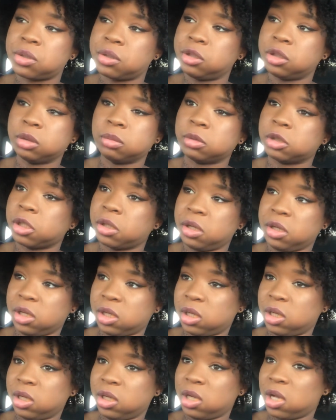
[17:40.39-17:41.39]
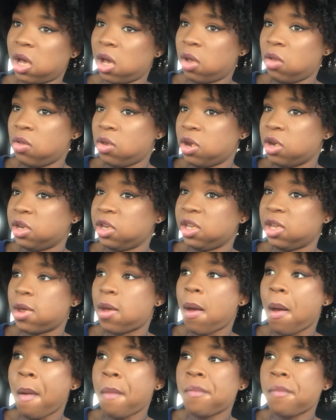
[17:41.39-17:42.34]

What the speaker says: I know I'm not going to get any higher than a D.